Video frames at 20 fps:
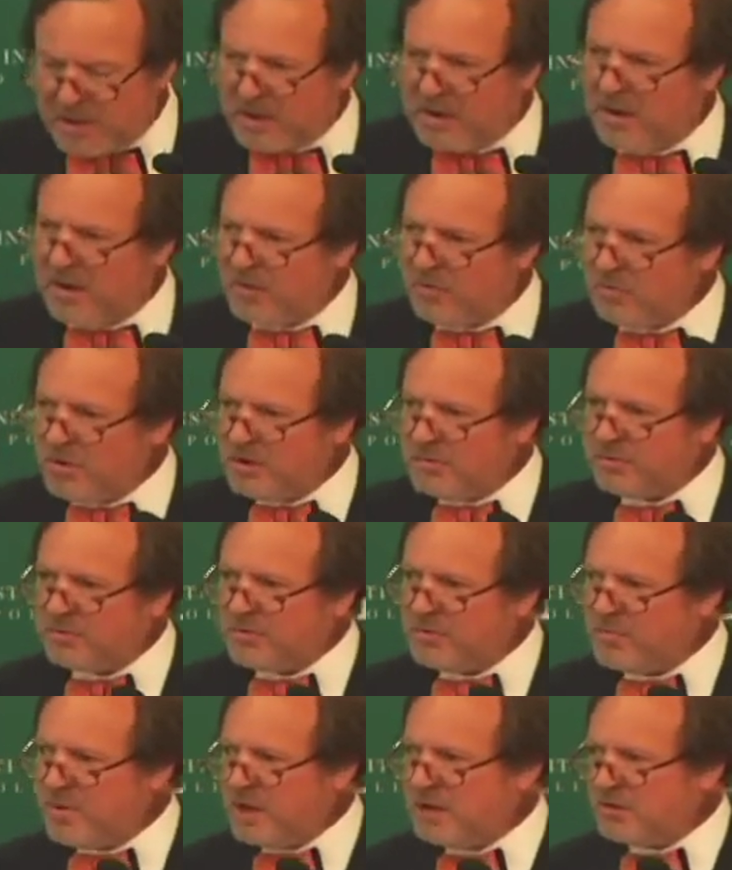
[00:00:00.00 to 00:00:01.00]
uh,
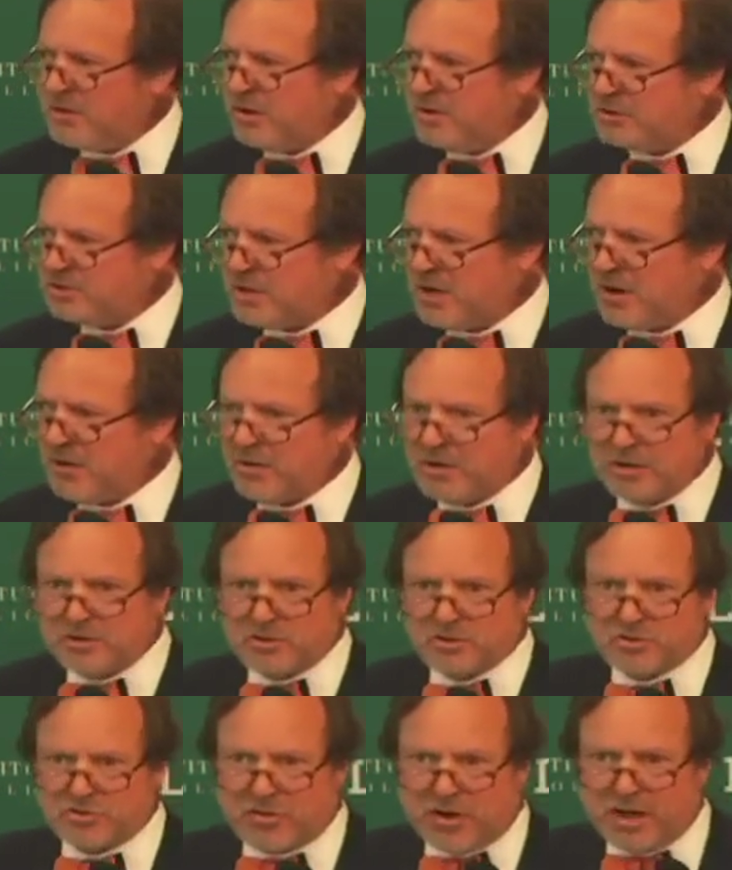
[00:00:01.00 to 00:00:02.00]
with the Maine Coast
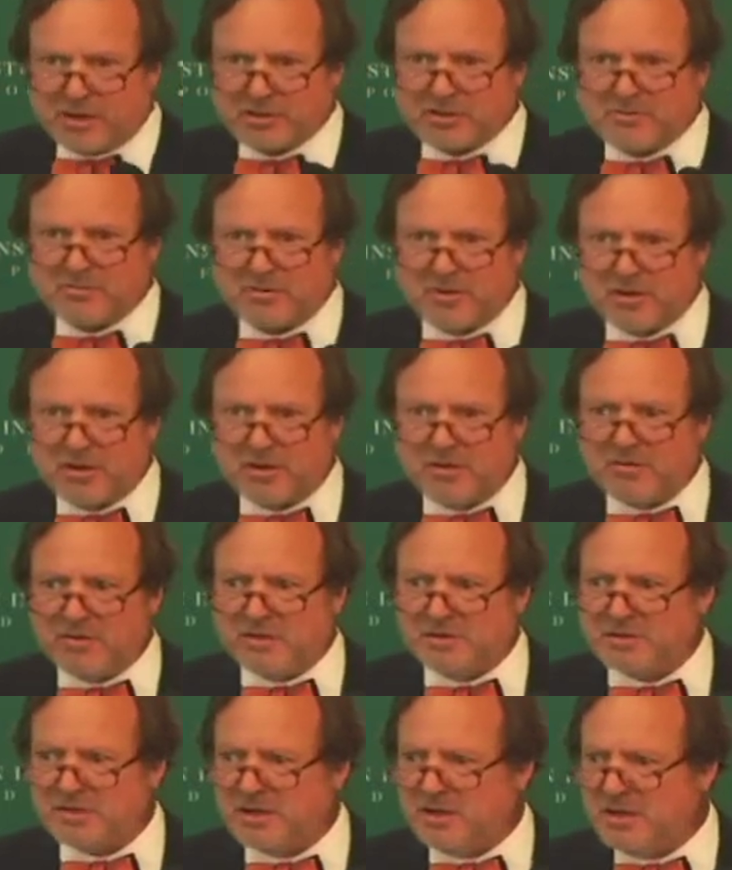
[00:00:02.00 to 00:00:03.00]
Heritage Trust, where he
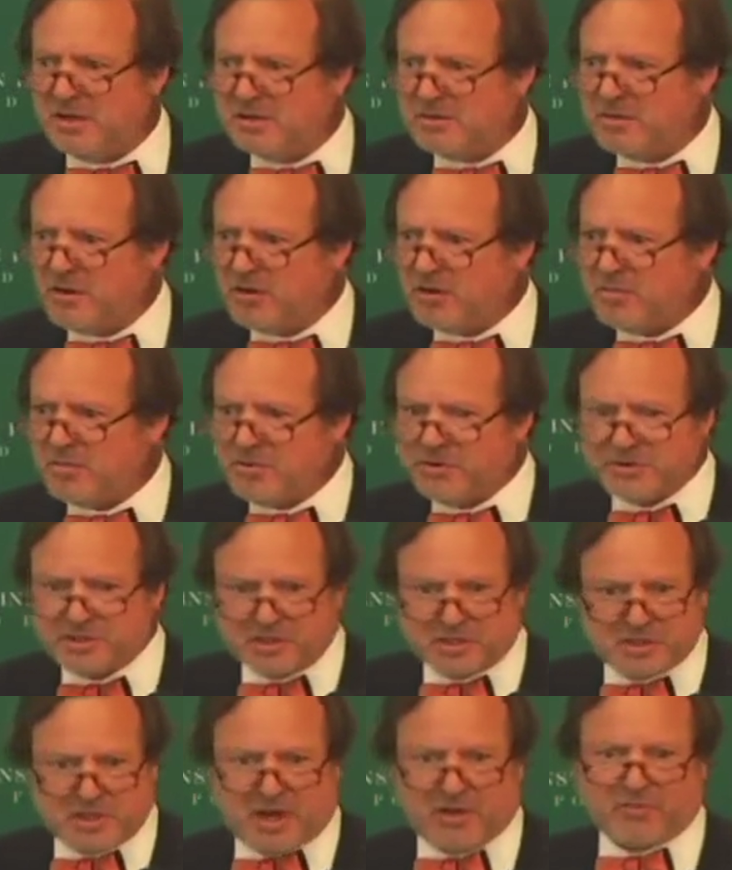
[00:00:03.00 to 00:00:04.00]
was notably
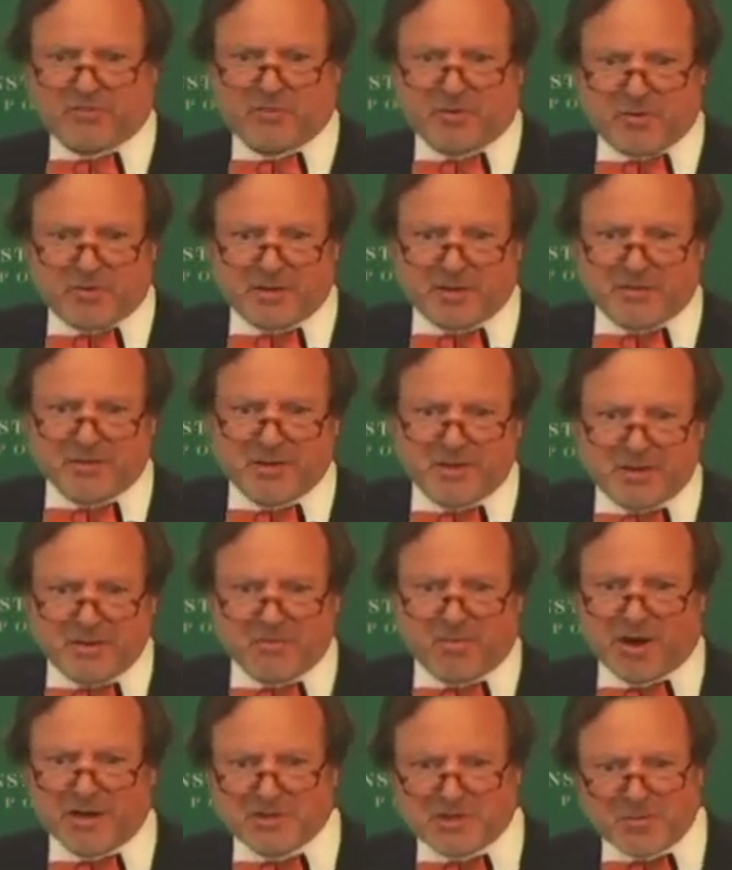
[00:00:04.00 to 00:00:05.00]
successful in
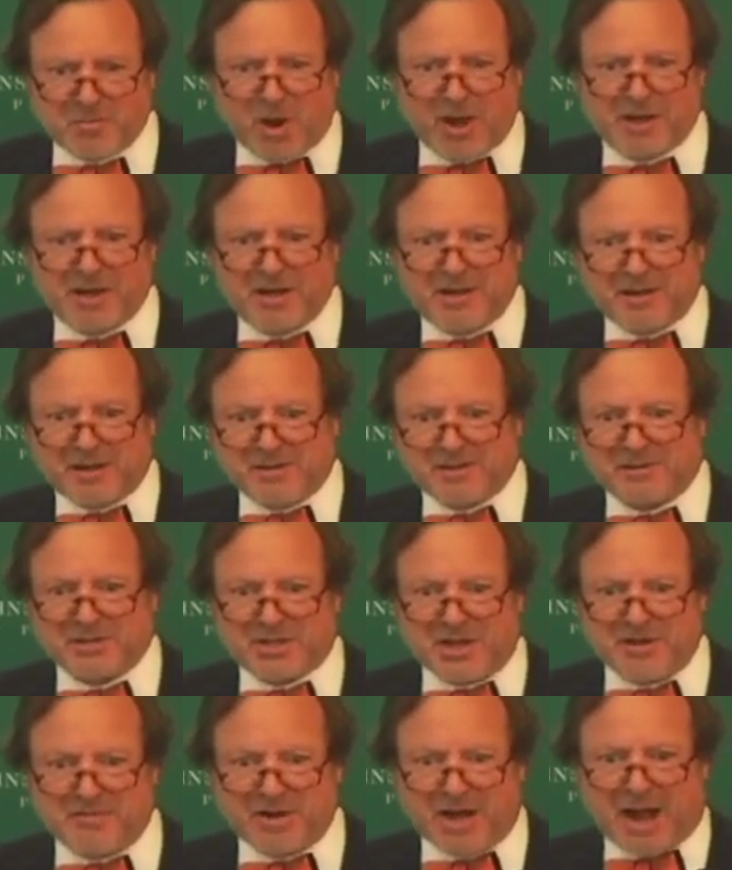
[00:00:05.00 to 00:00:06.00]
raising money and
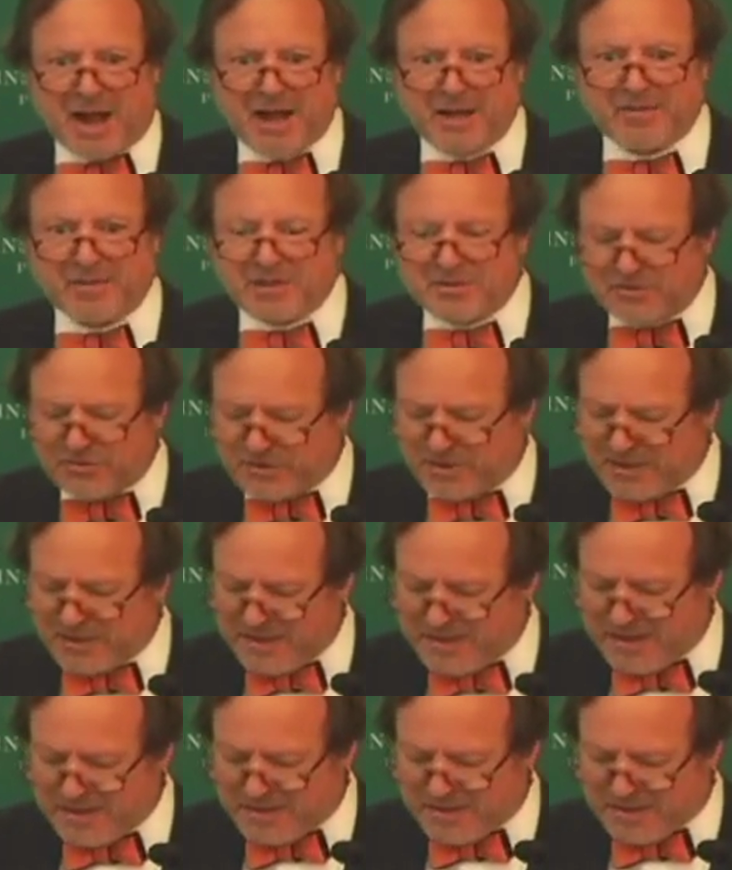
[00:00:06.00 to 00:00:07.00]
saving islands,
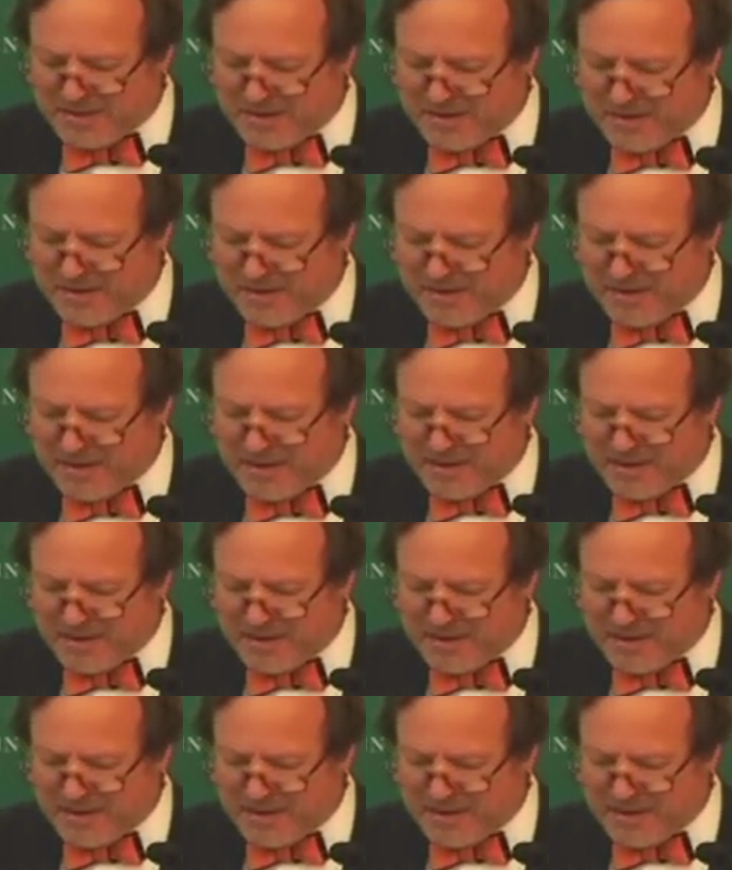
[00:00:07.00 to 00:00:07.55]
uh,